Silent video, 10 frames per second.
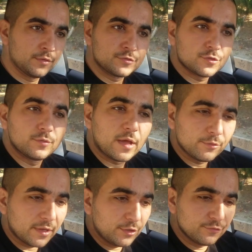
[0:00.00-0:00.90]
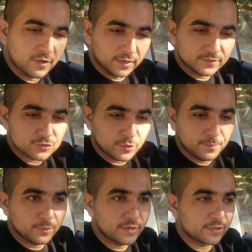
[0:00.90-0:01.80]
So now that you've got the screen
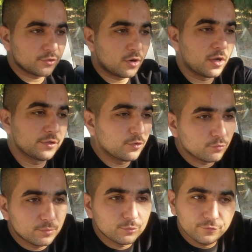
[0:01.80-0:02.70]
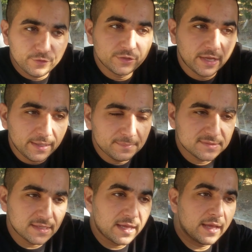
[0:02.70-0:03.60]
protector on, remove your tapes,
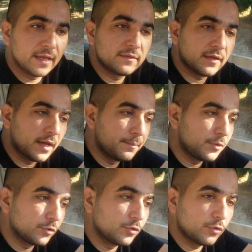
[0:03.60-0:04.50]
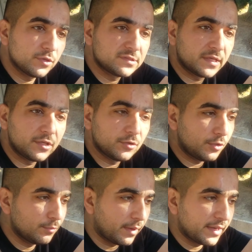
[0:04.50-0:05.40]
and you'll notice that
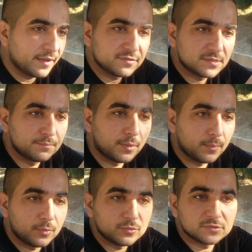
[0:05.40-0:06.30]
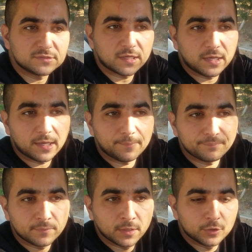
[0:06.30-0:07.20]
you might have some bubbles
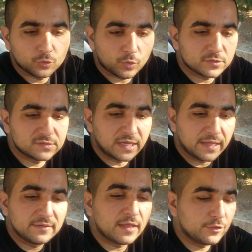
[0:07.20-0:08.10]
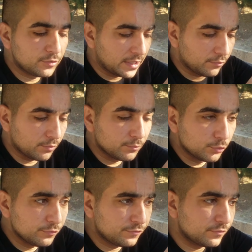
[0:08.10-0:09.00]
towards the end that you can't
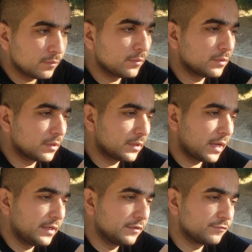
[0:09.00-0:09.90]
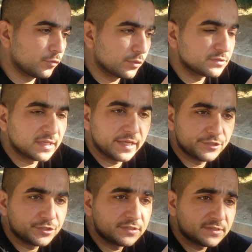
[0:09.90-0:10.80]
remove, kind of towards the
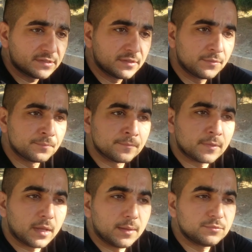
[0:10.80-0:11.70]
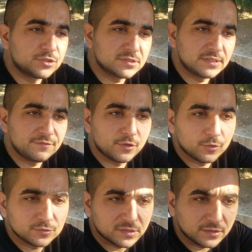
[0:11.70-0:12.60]
edges. Just leave
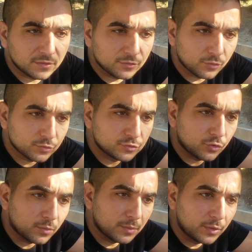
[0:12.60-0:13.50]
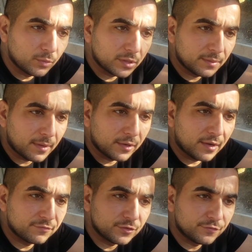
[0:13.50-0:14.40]
those, and those normally will come out
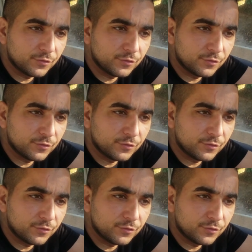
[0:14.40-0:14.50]
after a few